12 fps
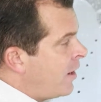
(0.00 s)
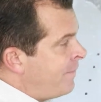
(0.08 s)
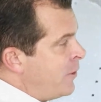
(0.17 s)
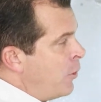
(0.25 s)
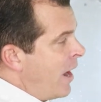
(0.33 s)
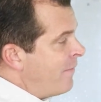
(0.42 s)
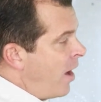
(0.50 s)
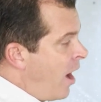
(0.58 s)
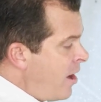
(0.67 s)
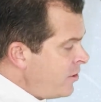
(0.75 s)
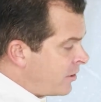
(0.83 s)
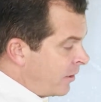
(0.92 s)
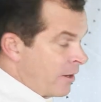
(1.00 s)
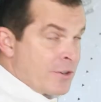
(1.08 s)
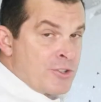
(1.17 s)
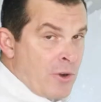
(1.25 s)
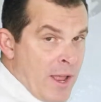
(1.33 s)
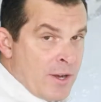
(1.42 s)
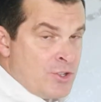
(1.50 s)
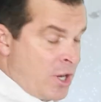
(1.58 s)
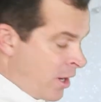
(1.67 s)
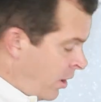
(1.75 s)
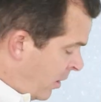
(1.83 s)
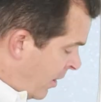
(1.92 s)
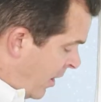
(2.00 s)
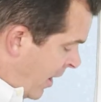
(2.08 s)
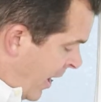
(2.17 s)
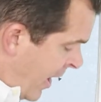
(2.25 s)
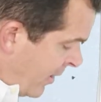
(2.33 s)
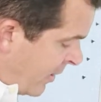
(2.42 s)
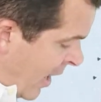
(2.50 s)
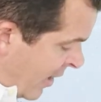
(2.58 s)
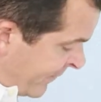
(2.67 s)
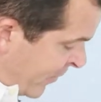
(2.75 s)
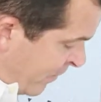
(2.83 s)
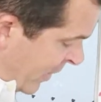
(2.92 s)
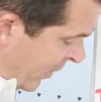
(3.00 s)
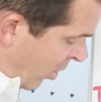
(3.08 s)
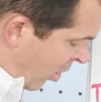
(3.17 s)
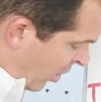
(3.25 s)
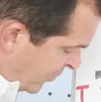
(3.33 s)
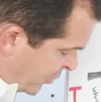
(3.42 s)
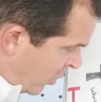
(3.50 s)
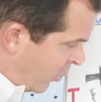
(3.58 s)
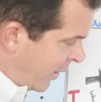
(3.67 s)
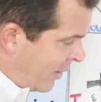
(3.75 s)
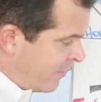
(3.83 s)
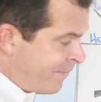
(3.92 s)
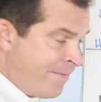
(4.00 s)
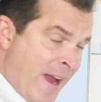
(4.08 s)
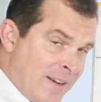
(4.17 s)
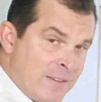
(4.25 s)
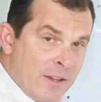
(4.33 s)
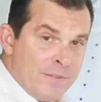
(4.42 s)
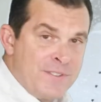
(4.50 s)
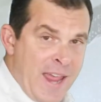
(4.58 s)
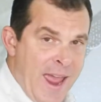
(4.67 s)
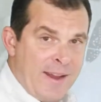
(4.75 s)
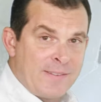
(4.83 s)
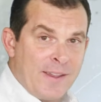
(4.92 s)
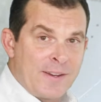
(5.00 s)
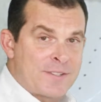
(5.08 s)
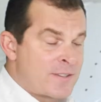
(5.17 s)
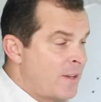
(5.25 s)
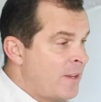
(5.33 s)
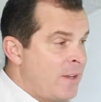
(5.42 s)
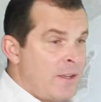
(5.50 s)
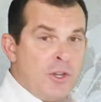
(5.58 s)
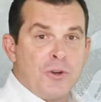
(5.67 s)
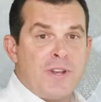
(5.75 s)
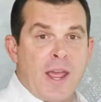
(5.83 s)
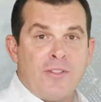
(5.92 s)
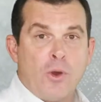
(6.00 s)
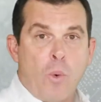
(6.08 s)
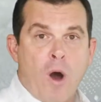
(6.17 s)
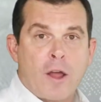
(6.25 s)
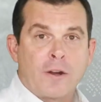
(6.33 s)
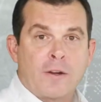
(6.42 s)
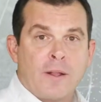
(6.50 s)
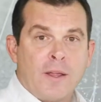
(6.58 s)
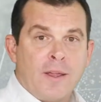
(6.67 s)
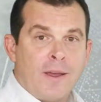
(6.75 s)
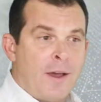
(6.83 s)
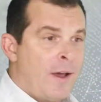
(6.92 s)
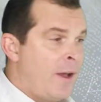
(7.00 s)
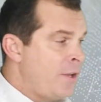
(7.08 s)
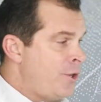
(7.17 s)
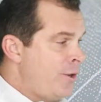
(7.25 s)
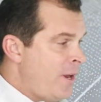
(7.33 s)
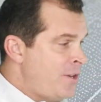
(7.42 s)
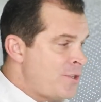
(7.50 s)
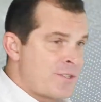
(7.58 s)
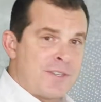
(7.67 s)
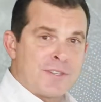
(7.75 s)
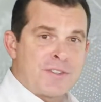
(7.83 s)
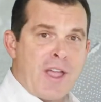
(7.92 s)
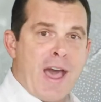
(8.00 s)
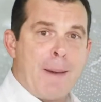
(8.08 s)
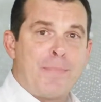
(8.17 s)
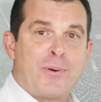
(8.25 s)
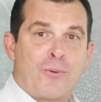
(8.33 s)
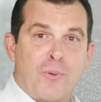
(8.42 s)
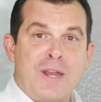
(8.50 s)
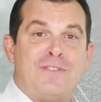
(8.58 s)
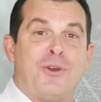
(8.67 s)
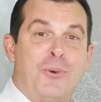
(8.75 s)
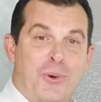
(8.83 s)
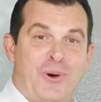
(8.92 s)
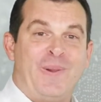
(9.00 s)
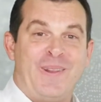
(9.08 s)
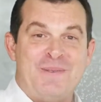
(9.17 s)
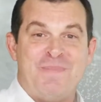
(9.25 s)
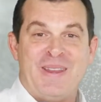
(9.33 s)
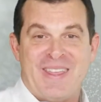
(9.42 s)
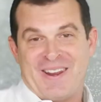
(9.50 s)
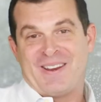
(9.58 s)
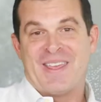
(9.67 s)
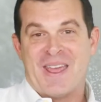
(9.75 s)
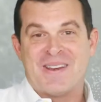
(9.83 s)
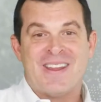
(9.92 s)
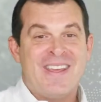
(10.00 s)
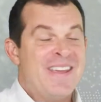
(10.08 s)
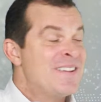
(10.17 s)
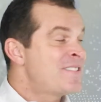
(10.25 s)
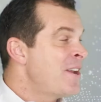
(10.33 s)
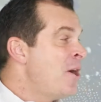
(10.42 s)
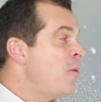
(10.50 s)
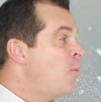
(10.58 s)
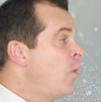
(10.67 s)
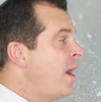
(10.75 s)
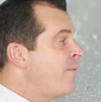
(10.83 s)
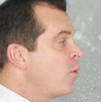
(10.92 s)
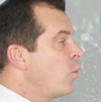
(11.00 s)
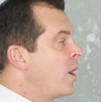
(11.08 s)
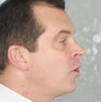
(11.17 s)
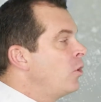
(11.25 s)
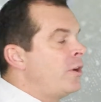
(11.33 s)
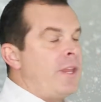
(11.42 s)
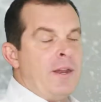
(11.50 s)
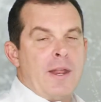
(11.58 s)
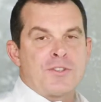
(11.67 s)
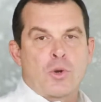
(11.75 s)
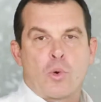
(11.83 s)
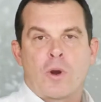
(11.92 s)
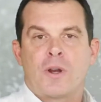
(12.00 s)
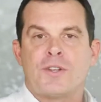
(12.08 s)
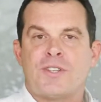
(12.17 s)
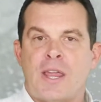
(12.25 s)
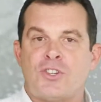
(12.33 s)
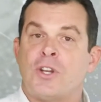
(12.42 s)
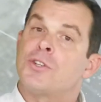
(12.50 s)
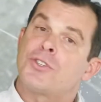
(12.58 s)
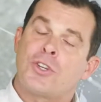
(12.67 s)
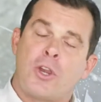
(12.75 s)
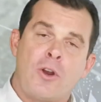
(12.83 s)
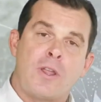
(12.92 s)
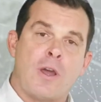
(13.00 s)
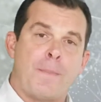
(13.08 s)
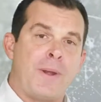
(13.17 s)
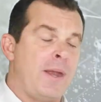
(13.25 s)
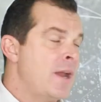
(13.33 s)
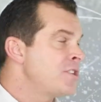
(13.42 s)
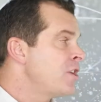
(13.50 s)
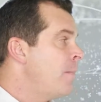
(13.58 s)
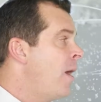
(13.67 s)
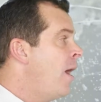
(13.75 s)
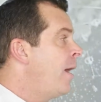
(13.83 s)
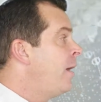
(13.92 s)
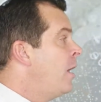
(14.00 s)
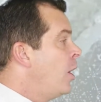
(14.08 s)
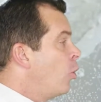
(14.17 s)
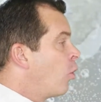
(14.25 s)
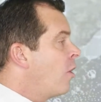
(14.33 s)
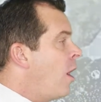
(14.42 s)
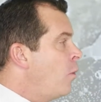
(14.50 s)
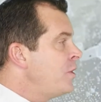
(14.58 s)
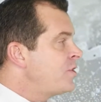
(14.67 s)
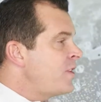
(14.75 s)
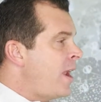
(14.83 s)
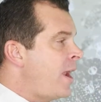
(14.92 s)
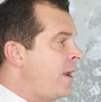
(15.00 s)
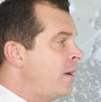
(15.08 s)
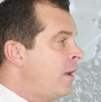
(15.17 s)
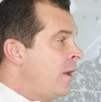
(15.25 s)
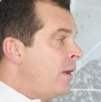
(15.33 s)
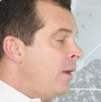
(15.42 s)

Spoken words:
if you have unclear strategy and, God forbid, also ineffective tactics, you're dead in the water. You need just to stop, retool, and begin again. So whenever we're looking as an organization, a security company at SMI, we're always saying,